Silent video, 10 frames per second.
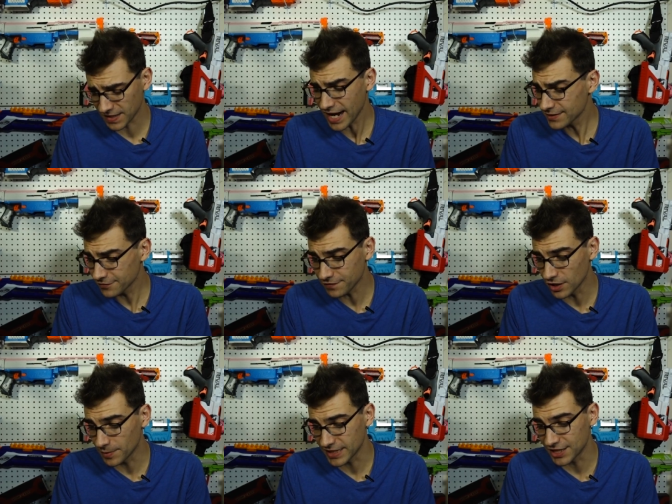kind of a
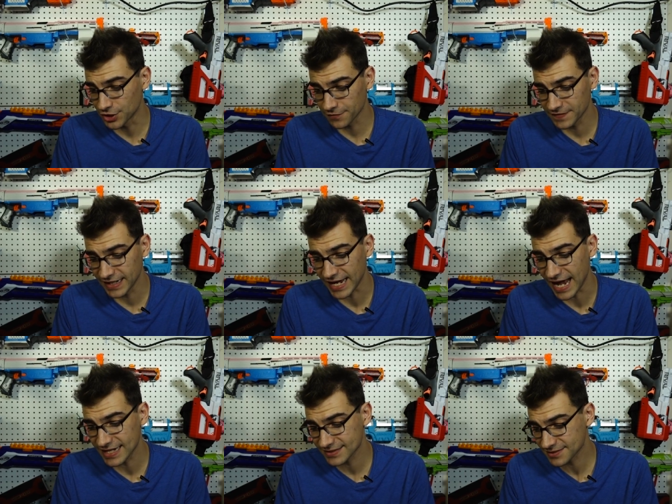follow-up on that, Nerfinate
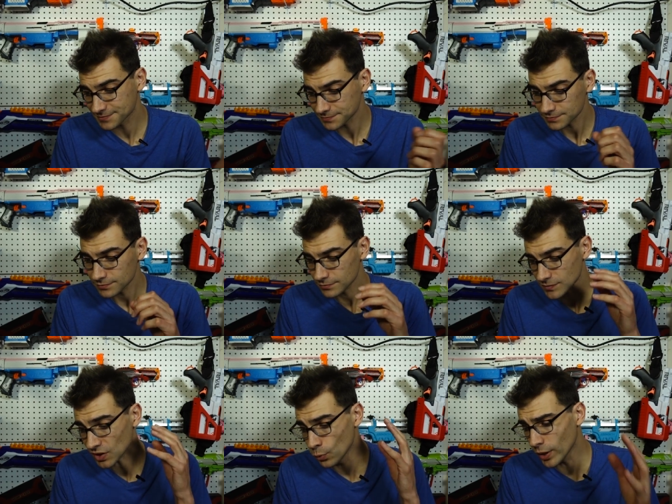asks,
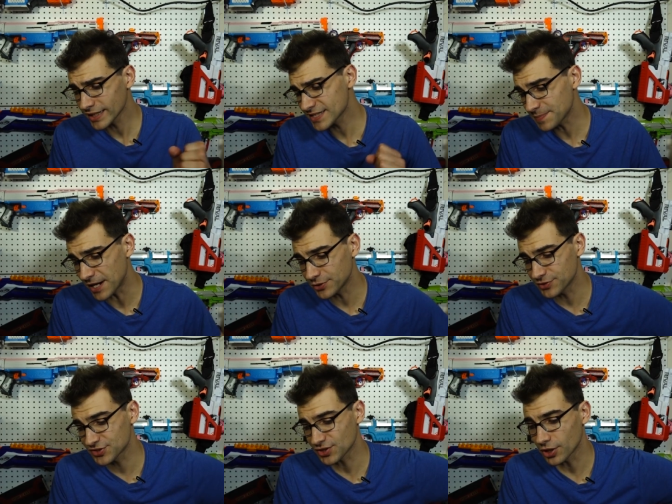what inspired you
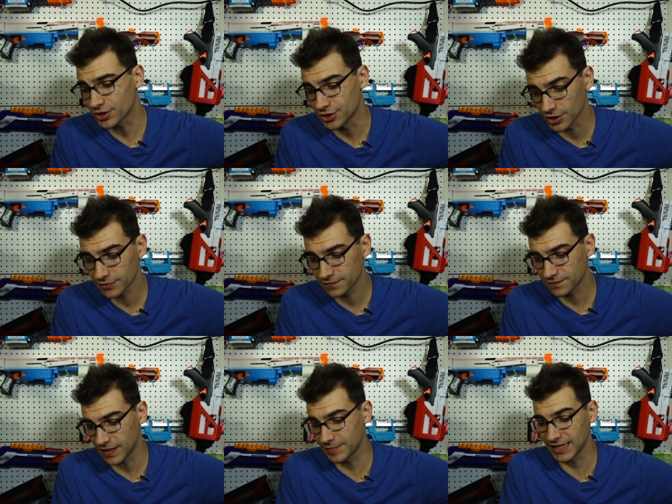to start Nerf?
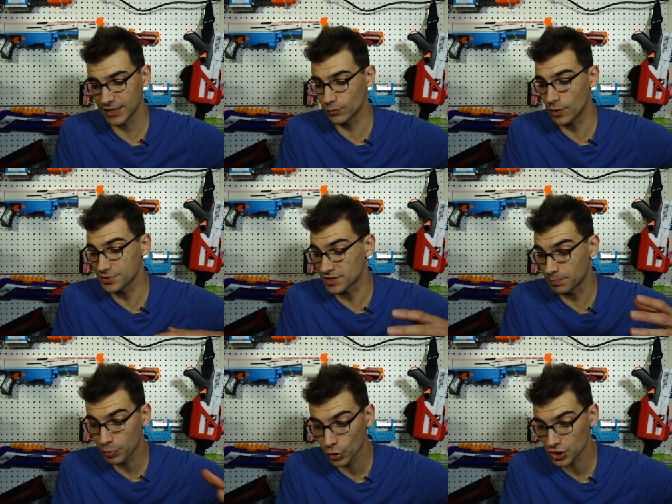I mean, what was the
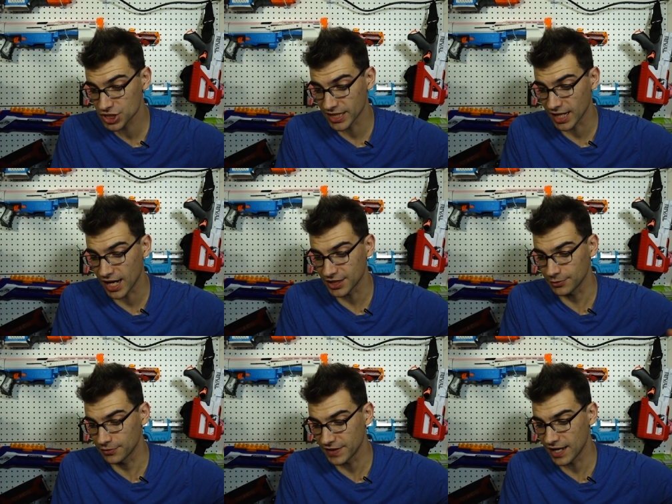push that got
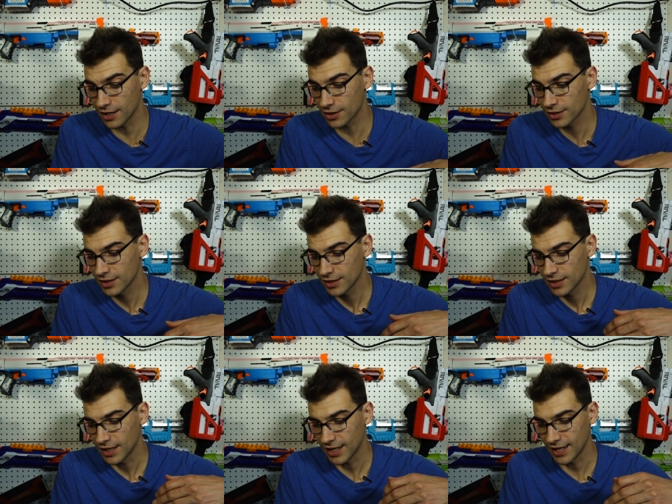you there?
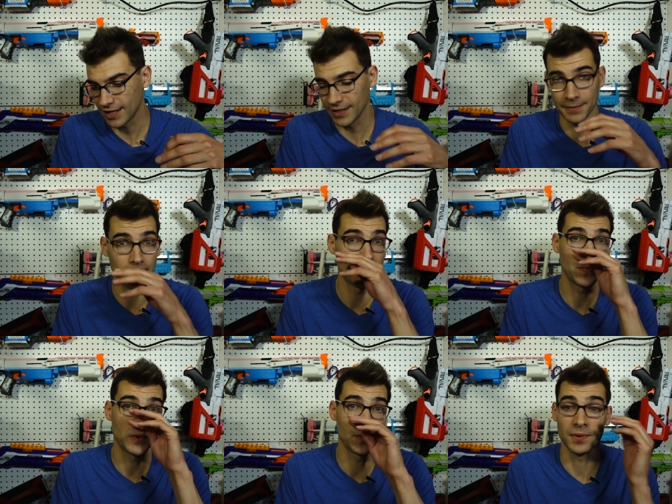Um,
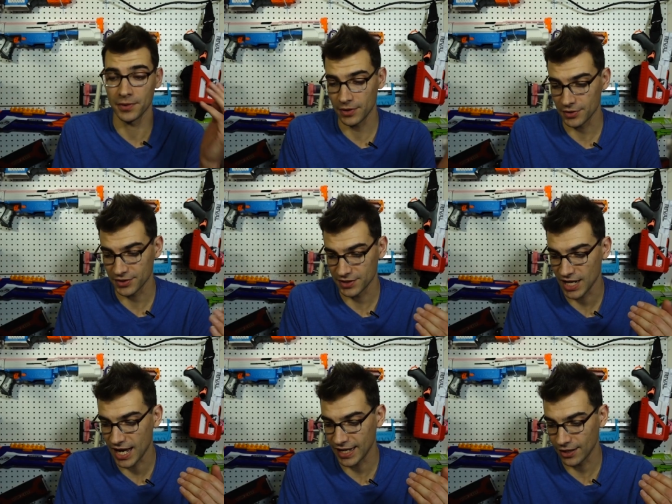or are there
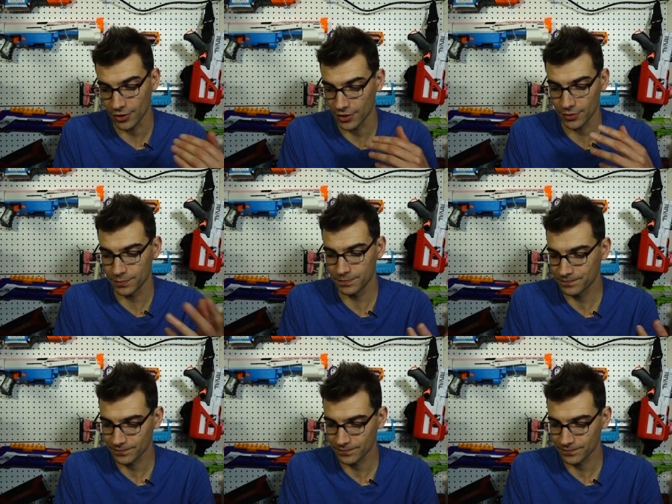not, or